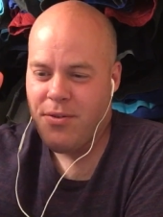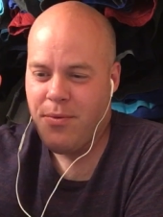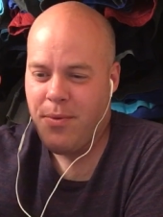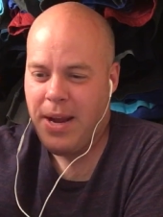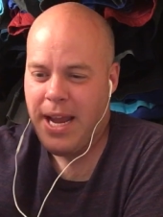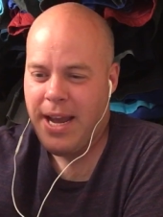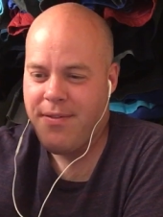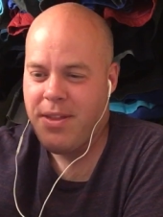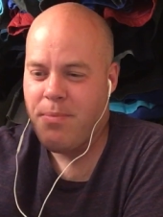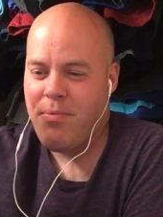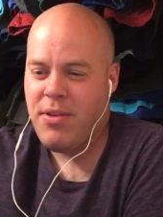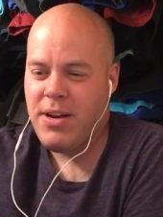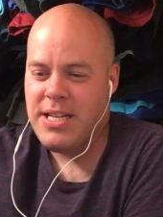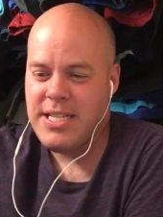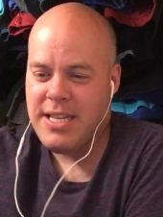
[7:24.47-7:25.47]
We have the
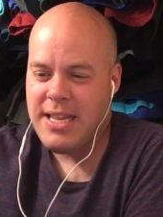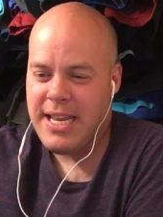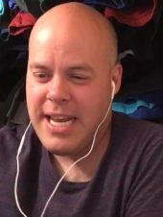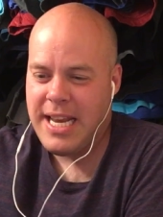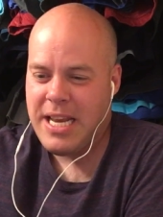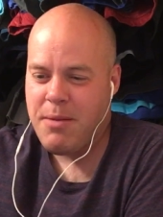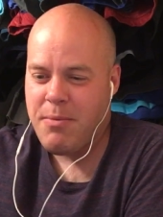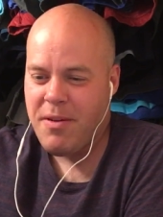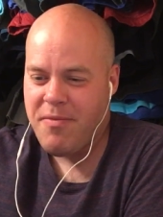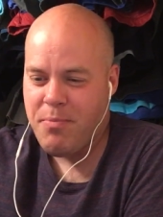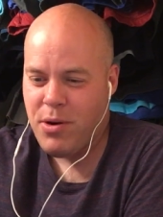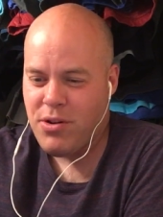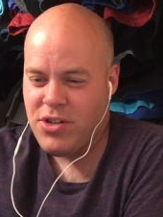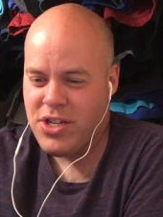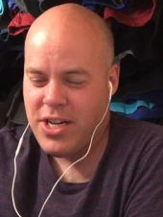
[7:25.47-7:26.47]
prince of the kingdom of
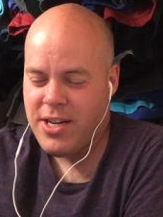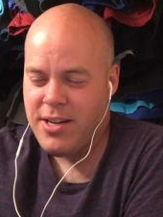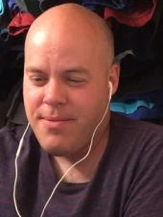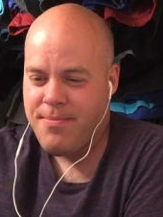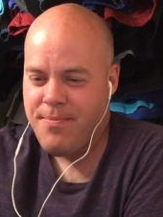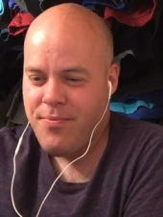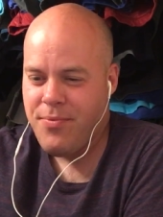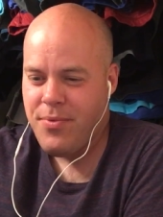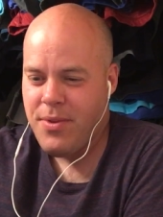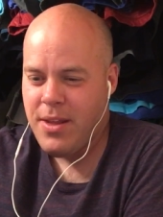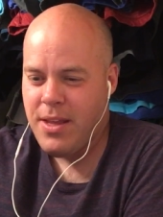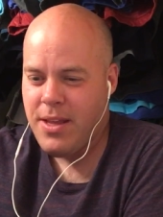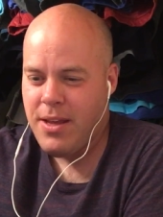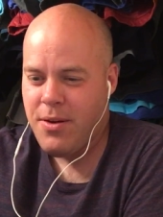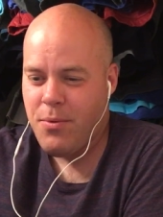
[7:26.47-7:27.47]
Persia,
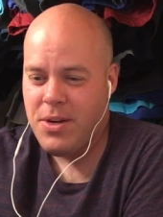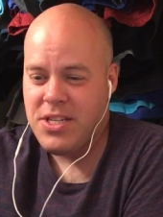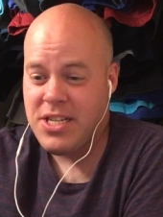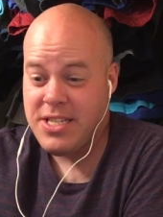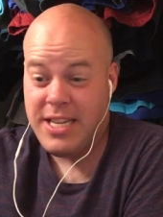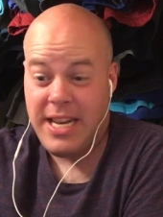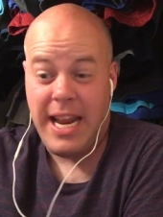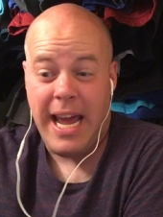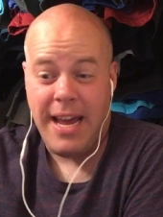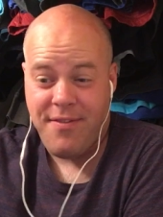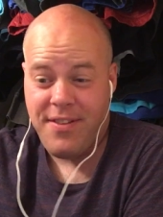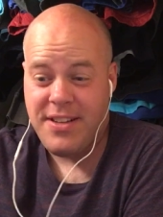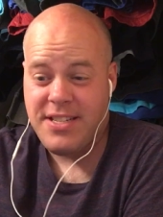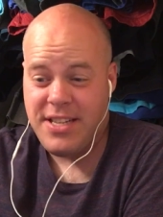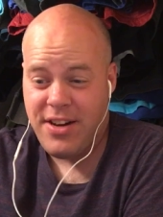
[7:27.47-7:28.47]
which is an
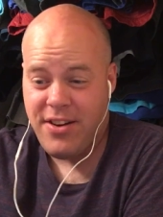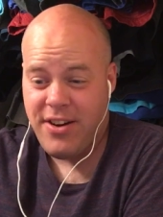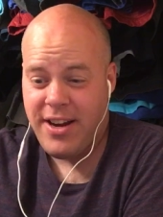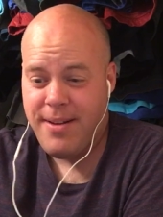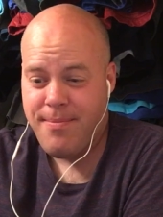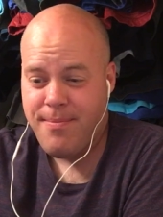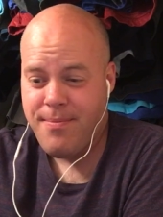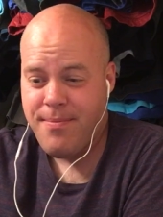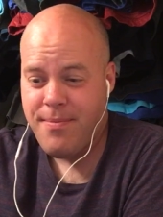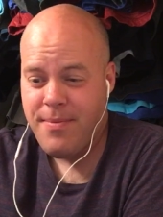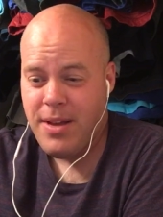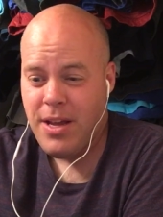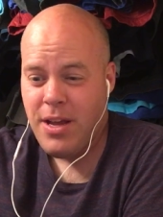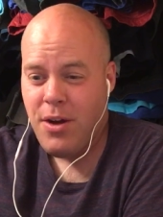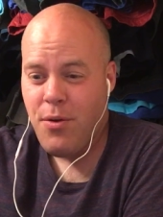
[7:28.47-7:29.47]
adversary.
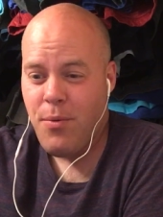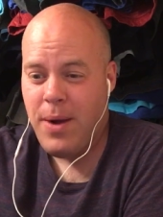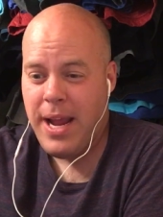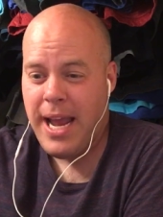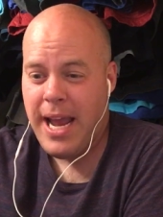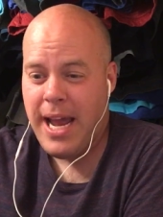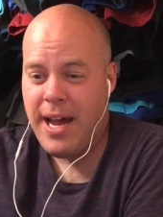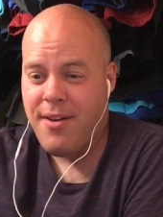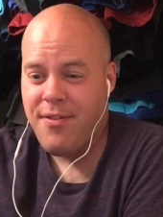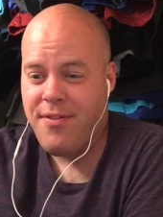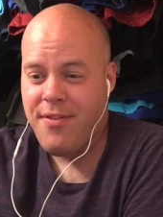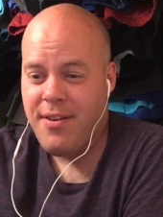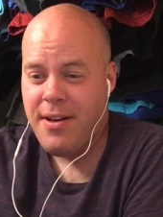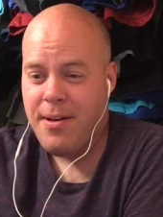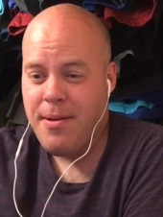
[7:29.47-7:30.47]
We have
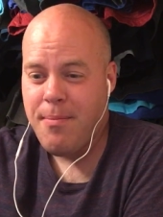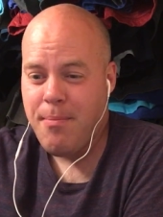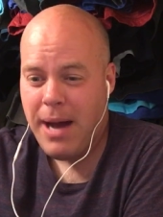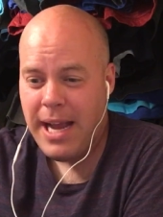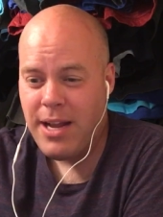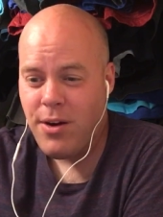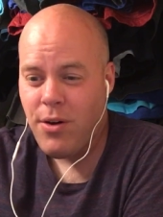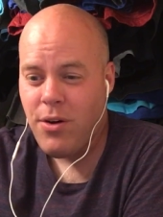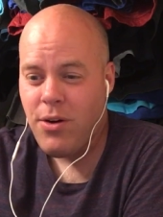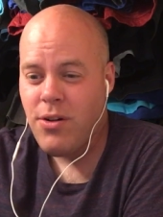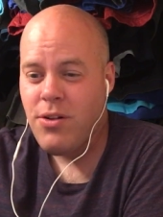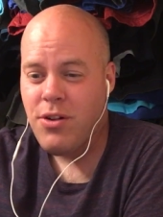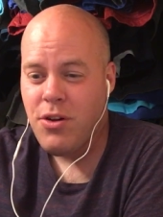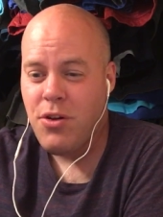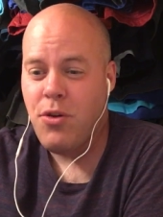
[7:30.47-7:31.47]

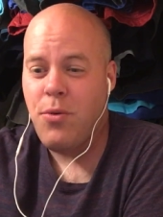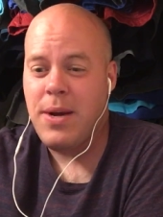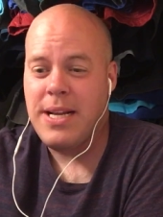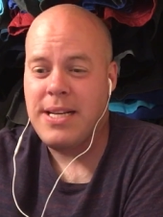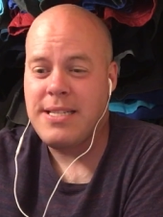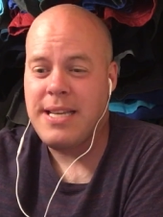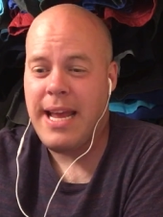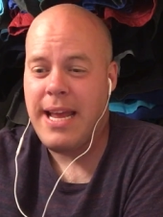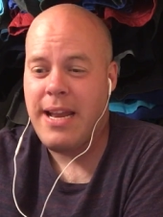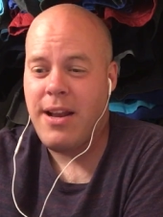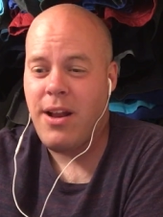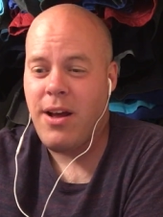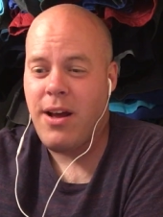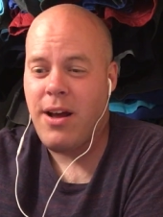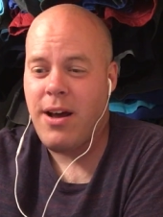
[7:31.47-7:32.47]
Michael, who is an
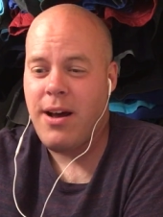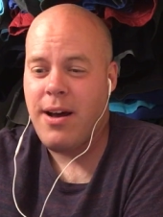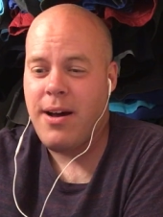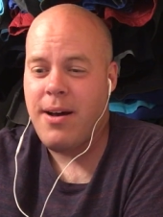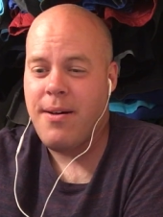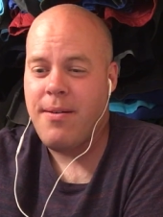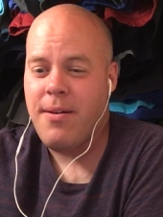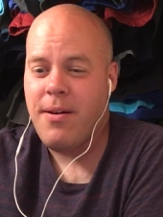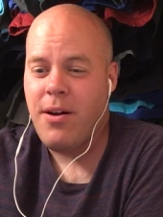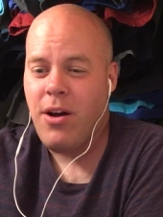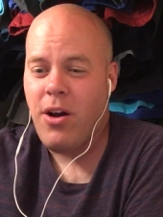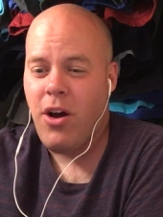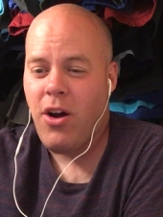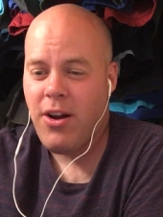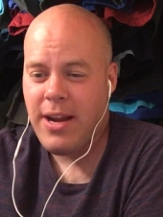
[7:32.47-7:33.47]
uh,
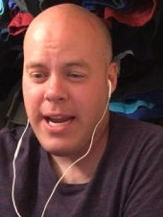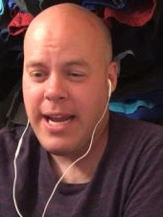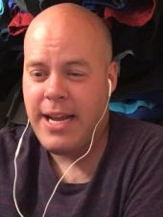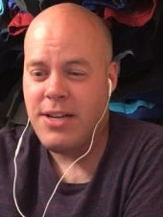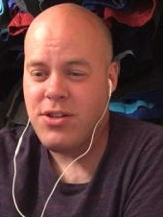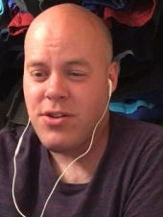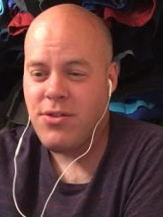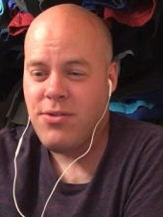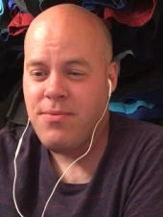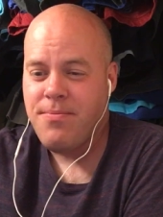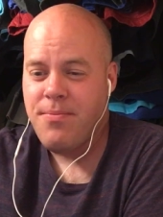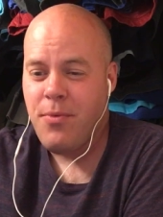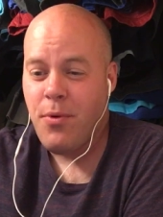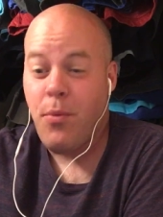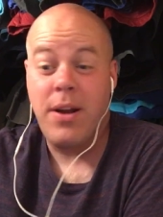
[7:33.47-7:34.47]
archangel,
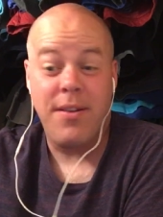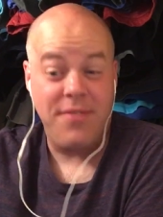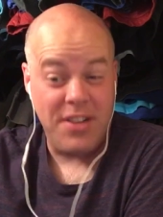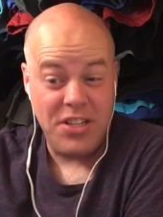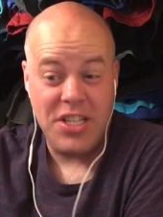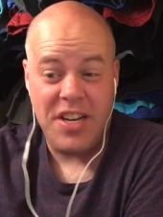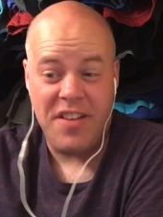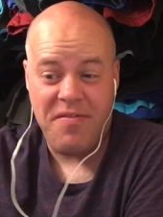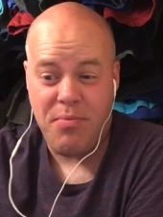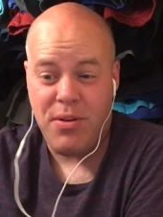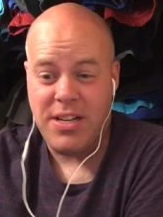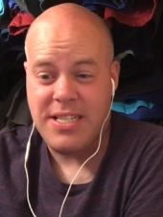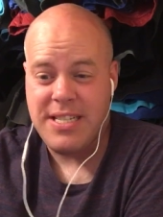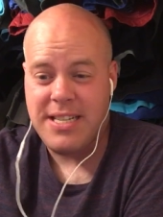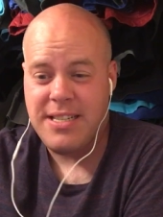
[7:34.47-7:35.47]
one of the chief
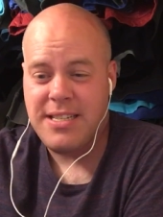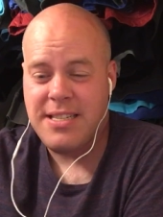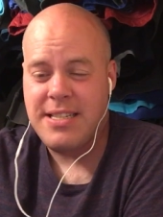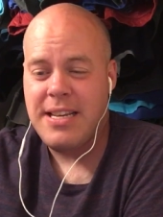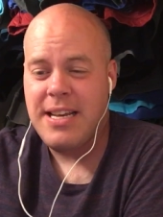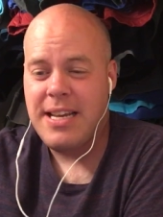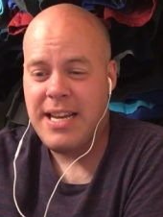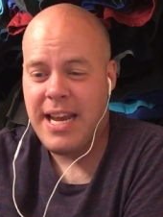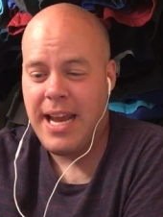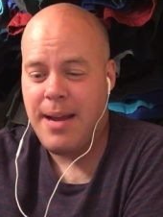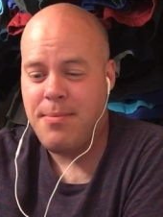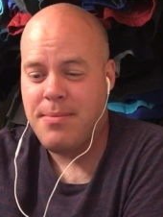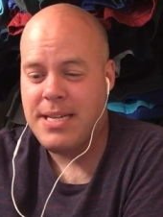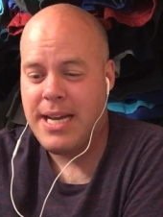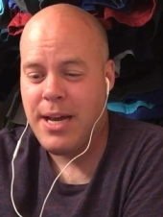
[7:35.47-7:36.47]
princes,
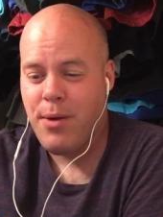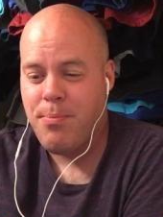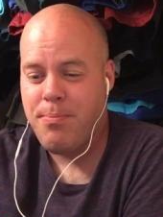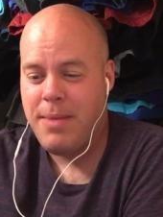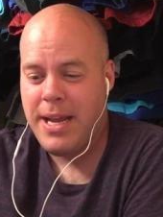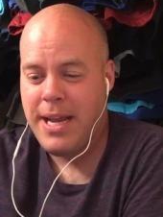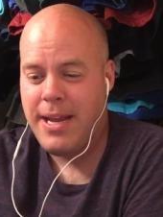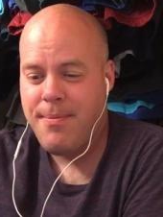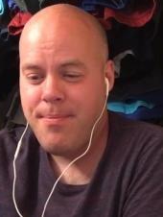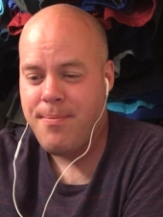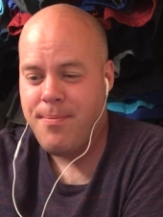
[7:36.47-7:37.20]
came to help me.